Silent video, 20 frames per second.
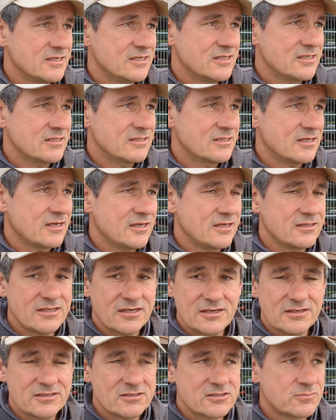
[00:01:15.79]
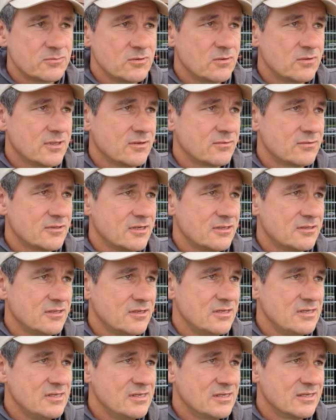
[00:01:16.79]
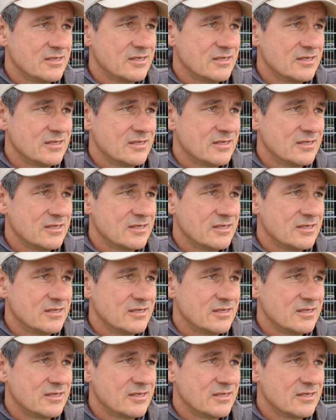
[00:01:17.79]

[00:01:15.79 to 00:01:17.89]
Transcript: and I had that smooth hound that day.